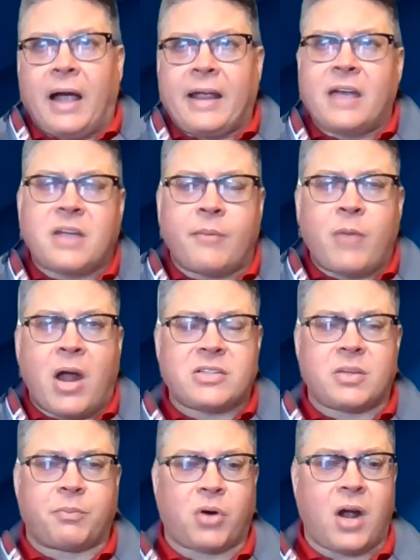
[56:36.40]
I guess I'm not
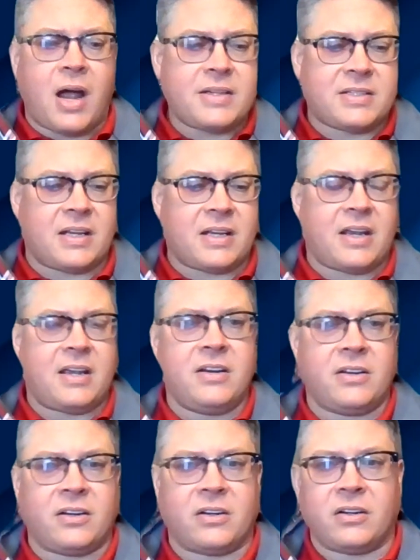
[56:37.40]
surprised to
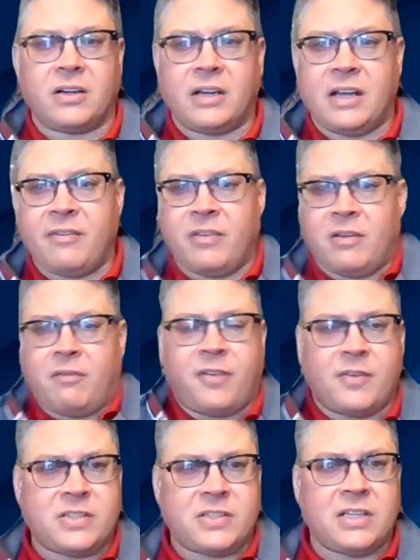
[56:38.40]
hear, even
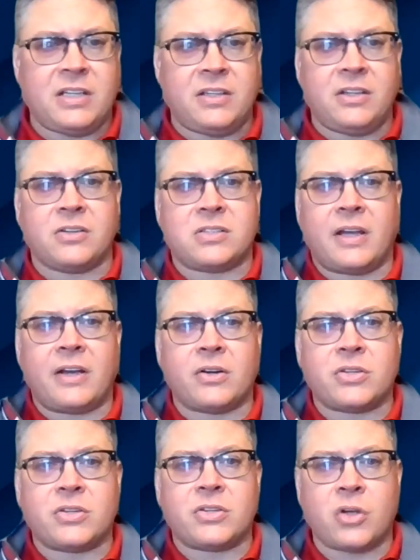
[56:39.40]
15 years
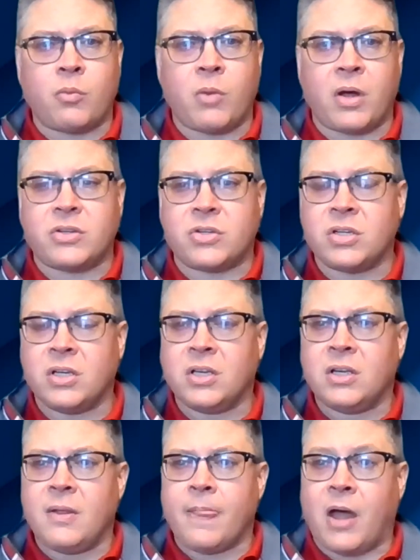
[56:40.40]
later, so much
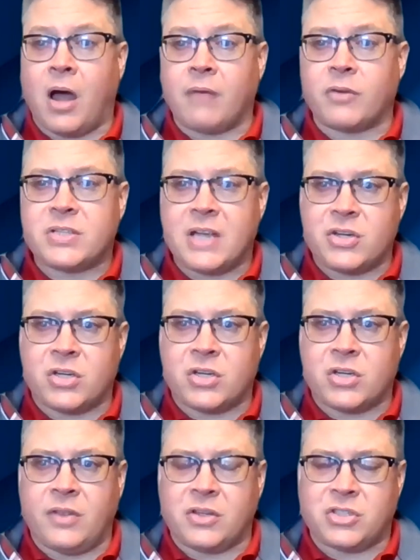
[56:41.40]

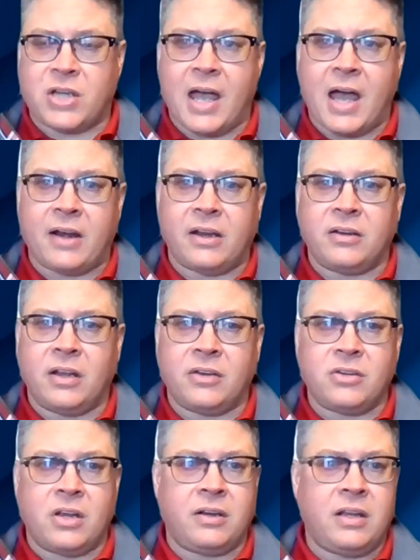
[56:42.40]
conversation in the chat and,
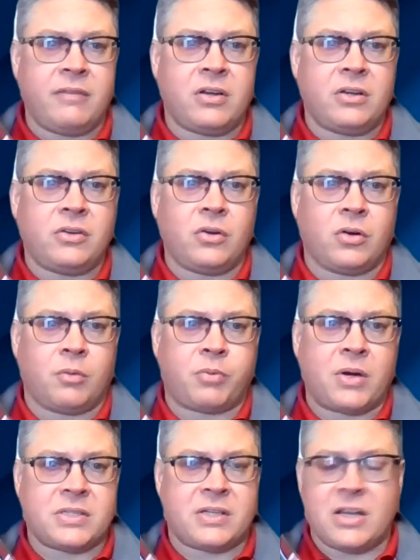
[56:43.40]
and, and even in your
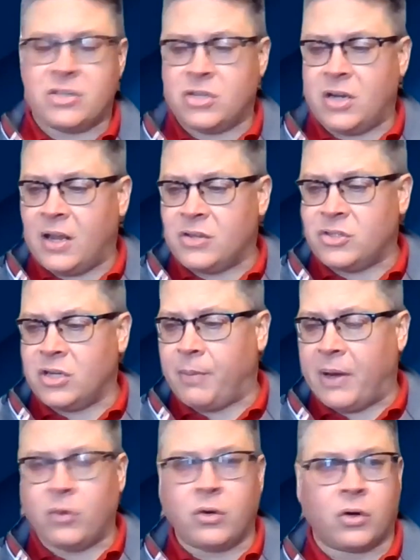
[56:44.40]
presentation, Angie,
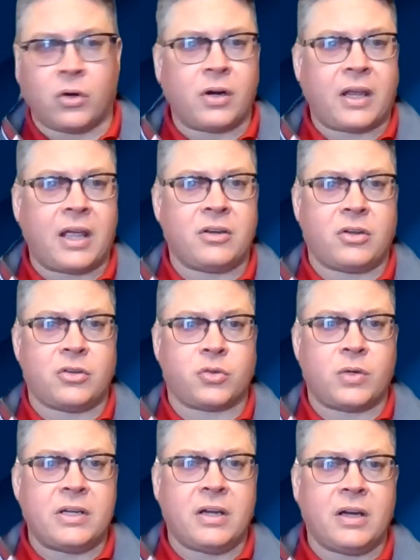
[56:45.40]
about Hurricane
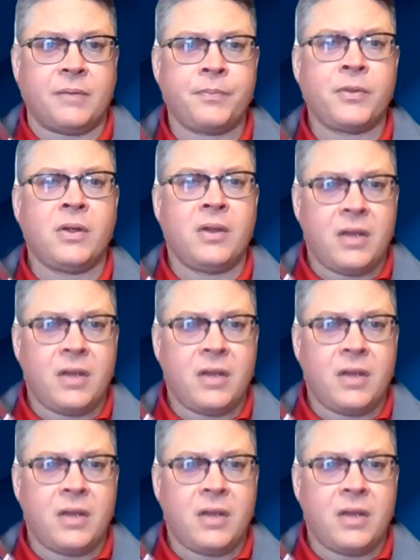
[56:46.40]
Katrina